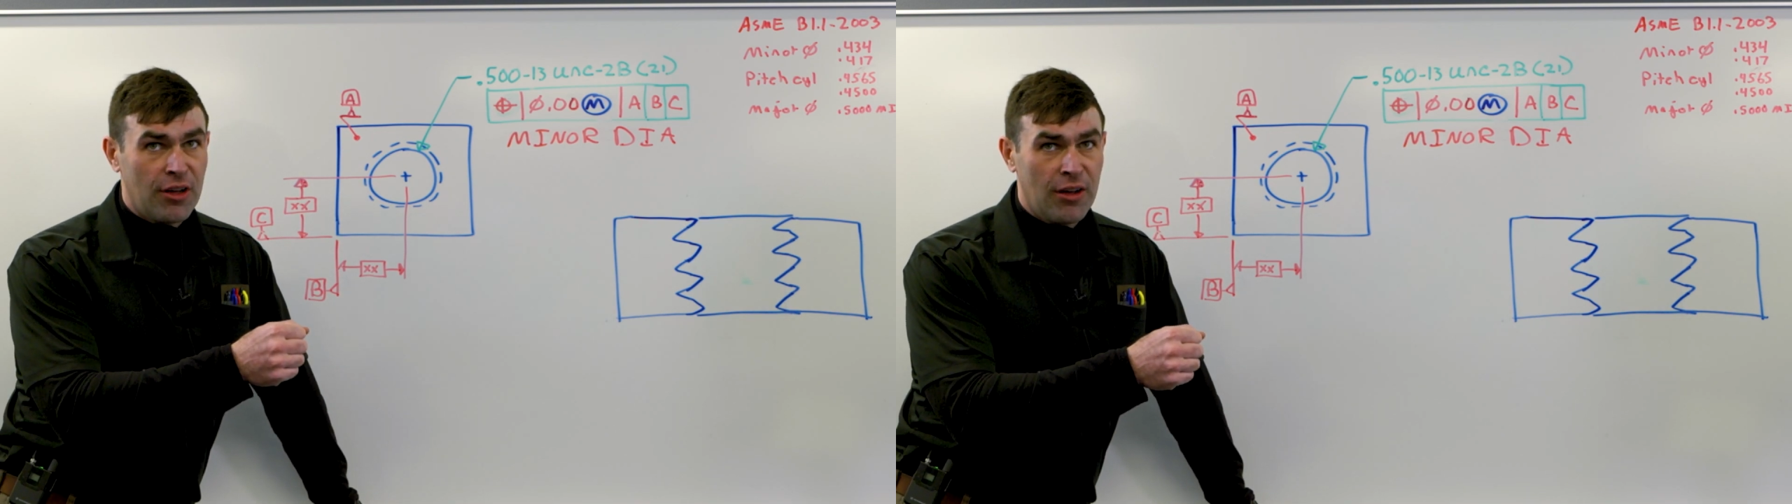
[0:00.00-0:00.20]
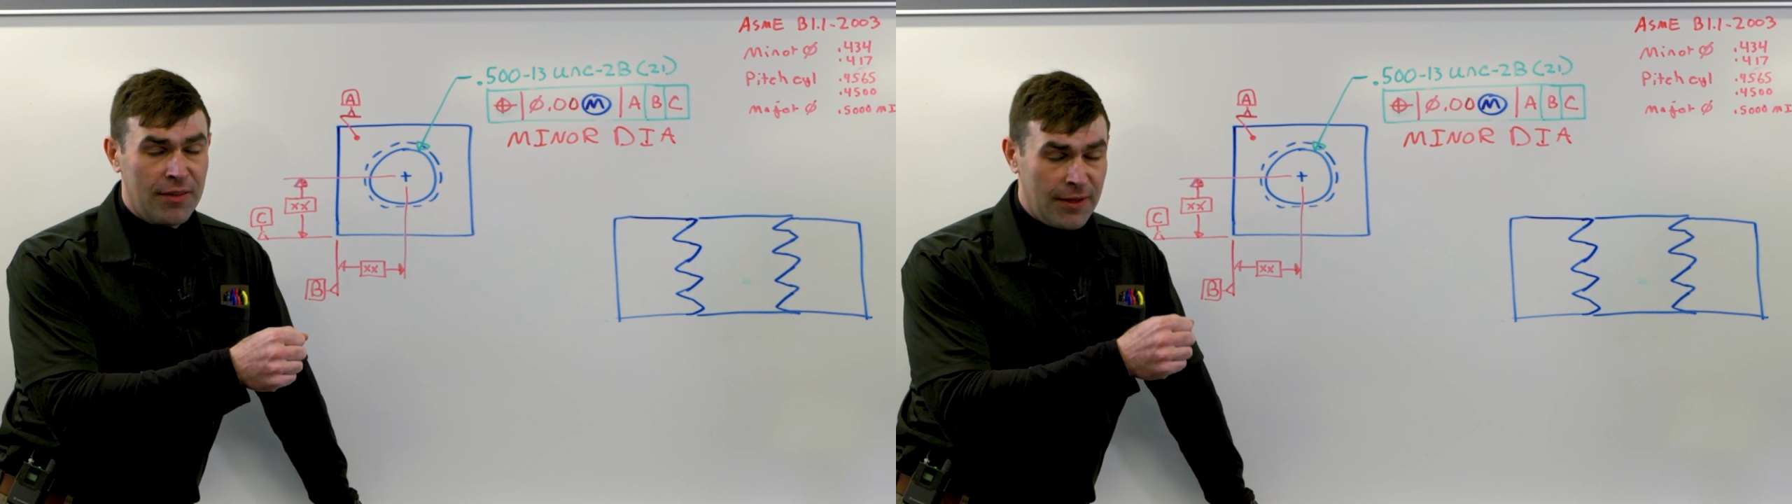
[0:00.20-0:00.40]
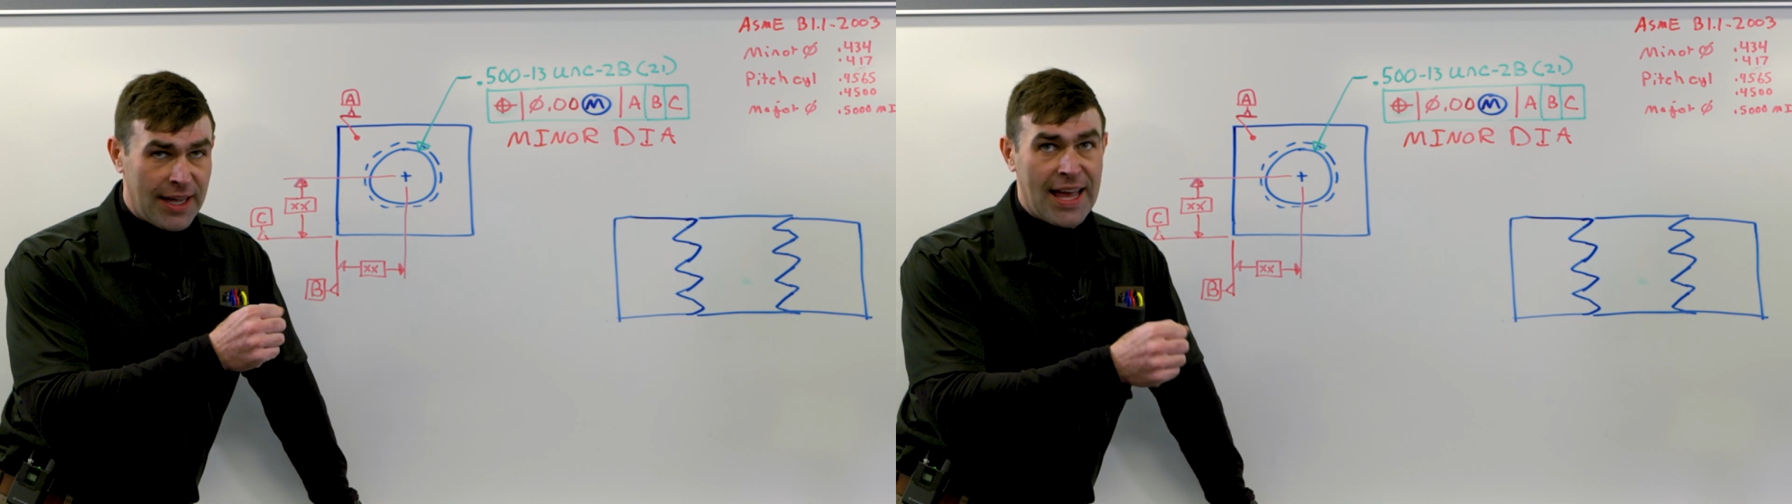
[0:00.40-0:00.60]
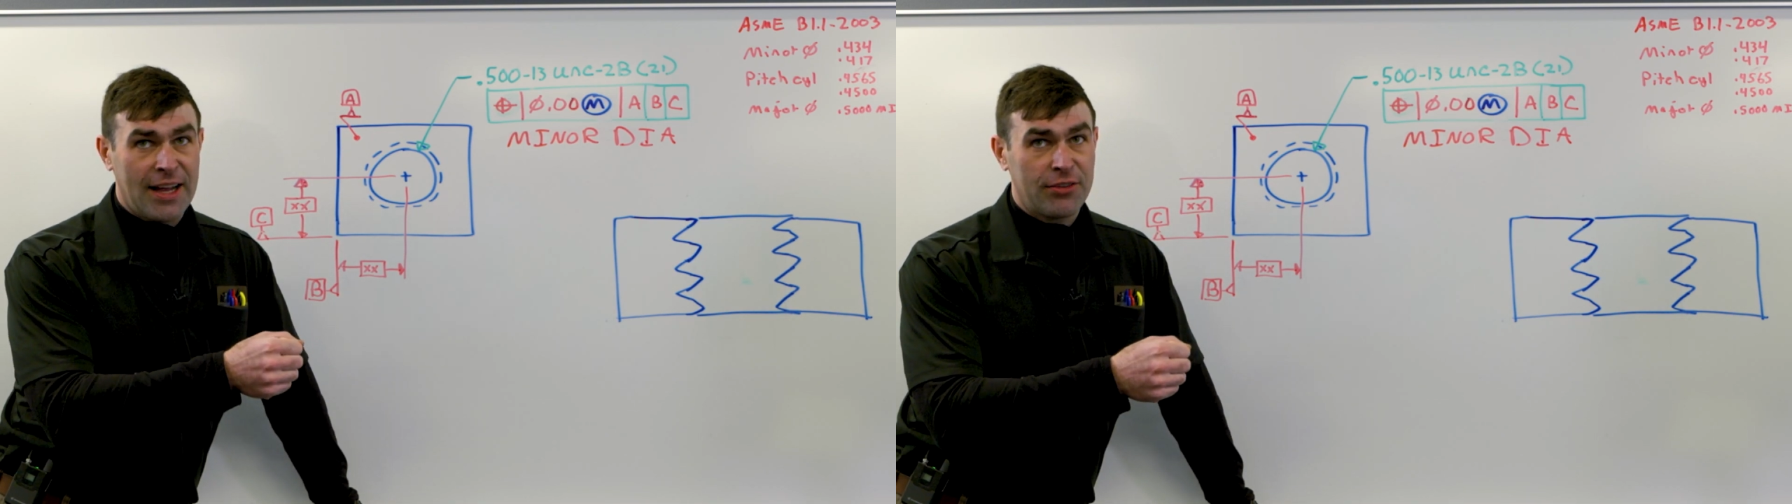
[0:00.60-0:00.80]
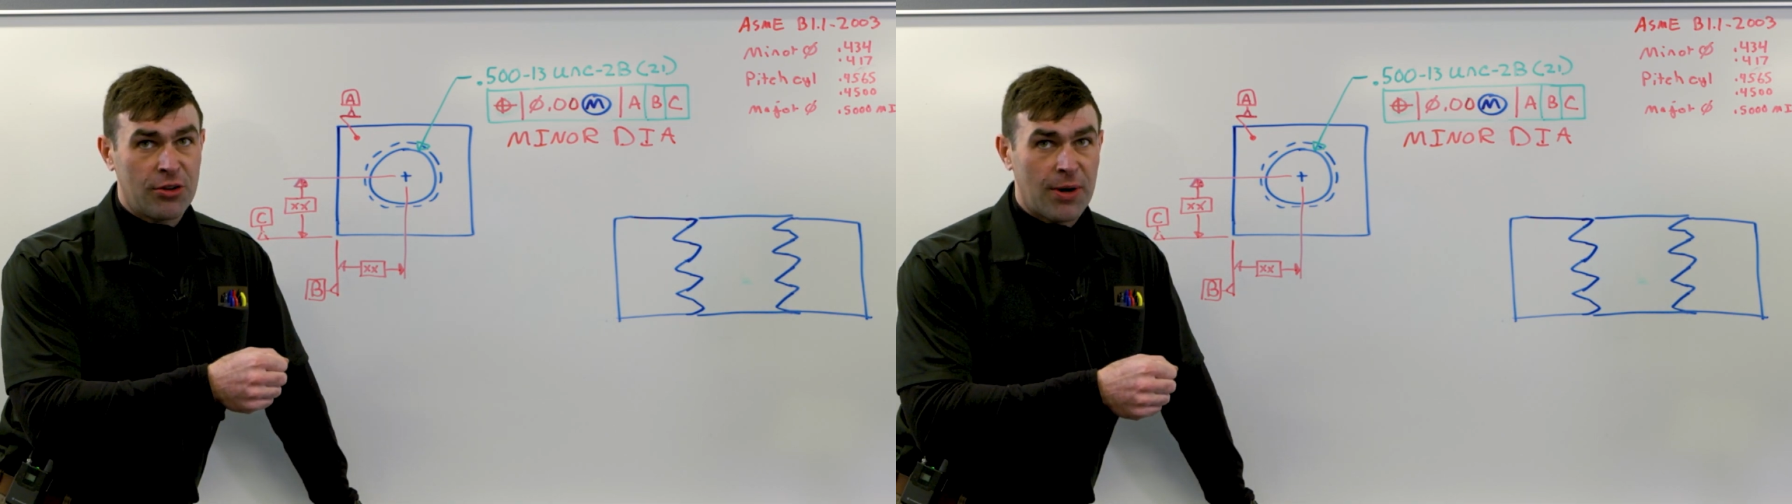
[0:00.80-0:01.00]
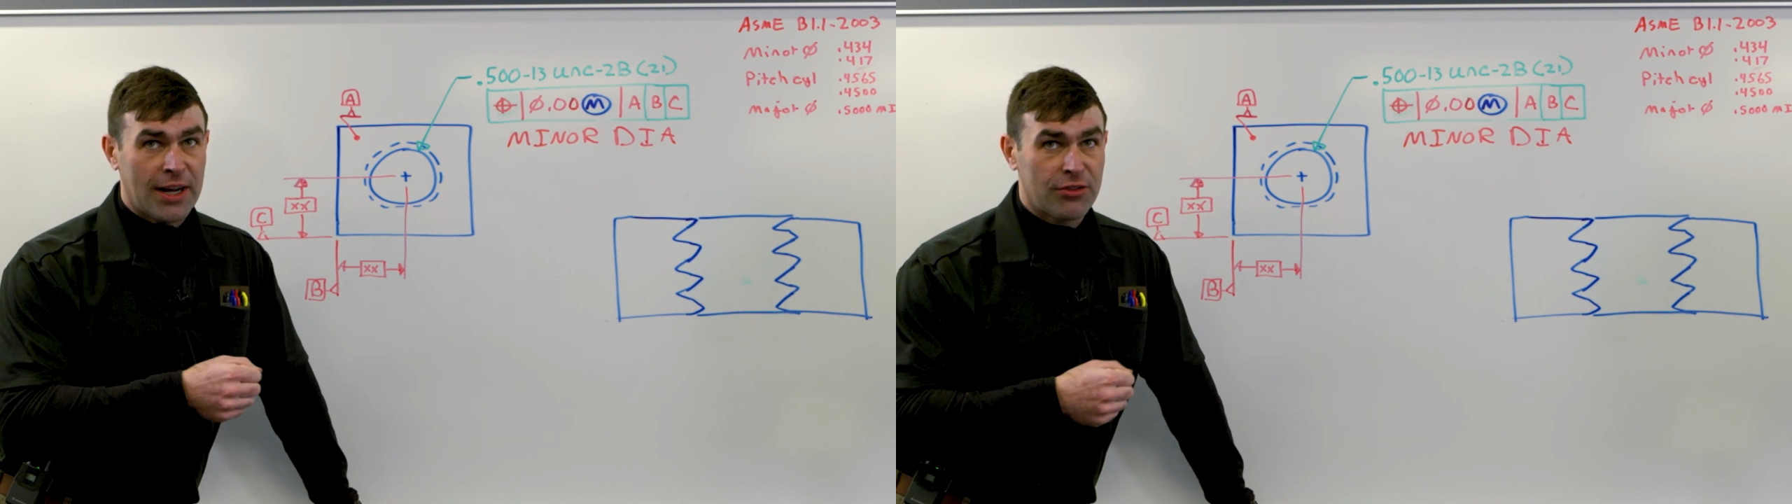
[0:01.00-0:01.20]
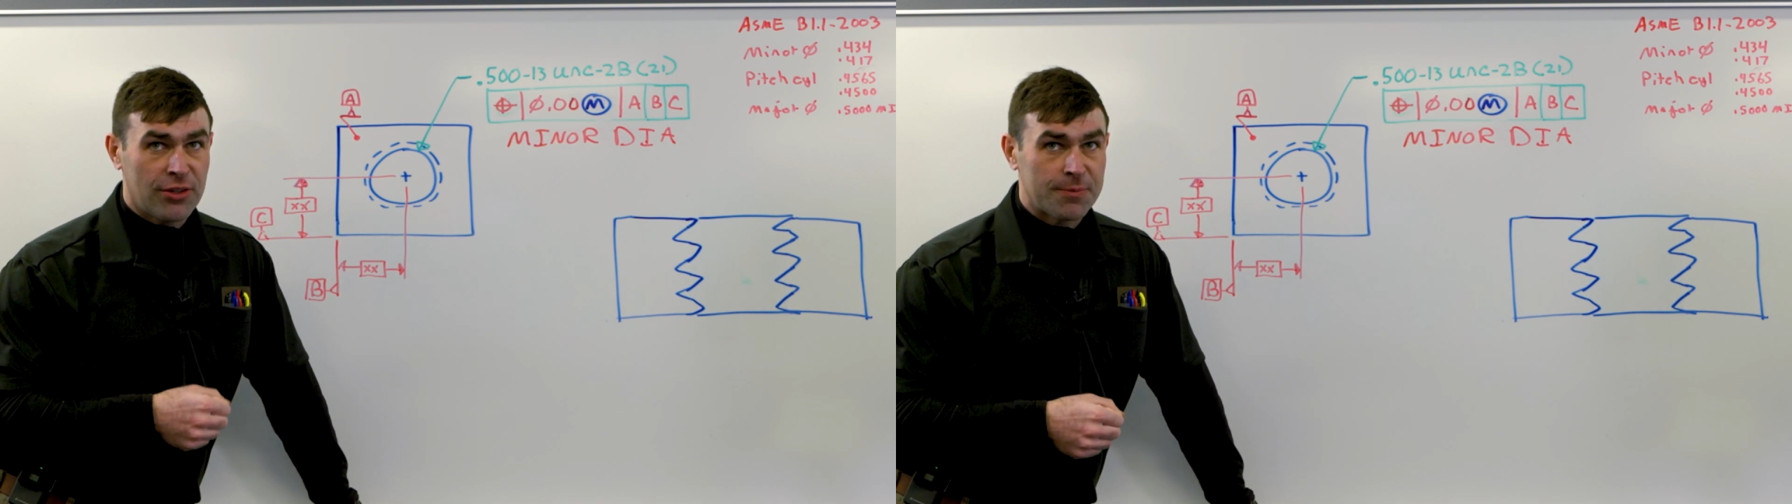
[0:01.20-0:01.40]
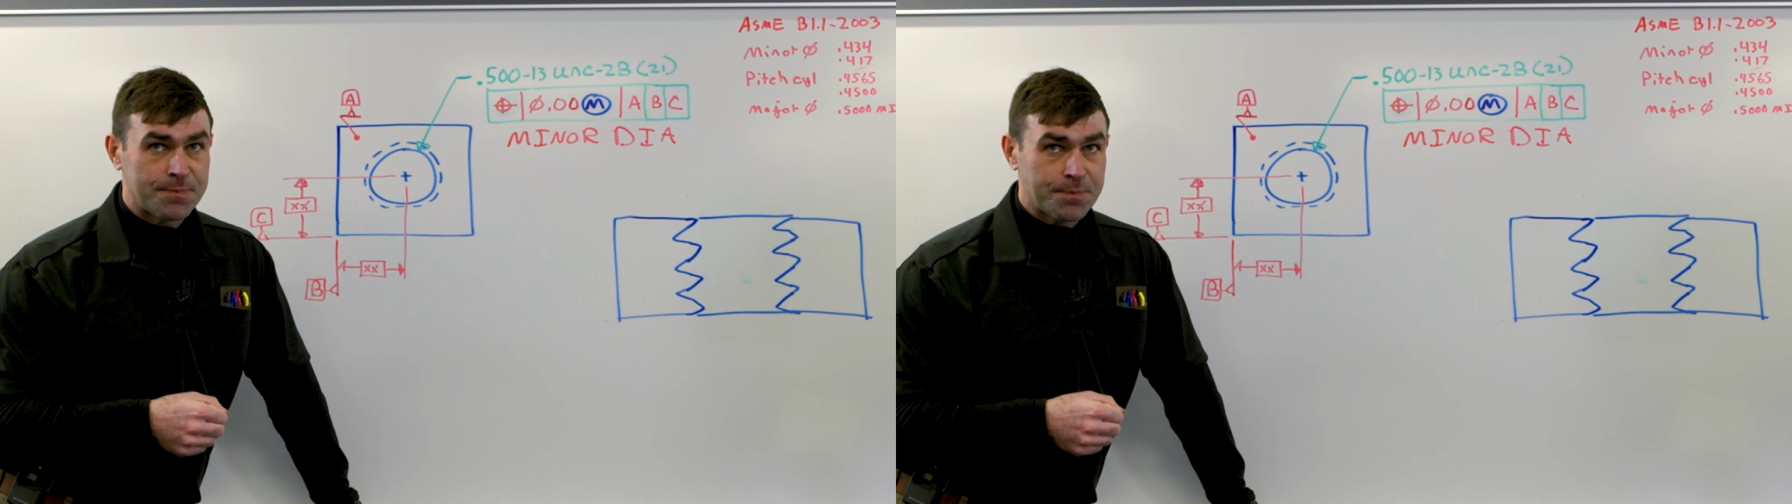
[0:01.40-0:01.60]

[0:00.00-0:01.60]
in the X direction.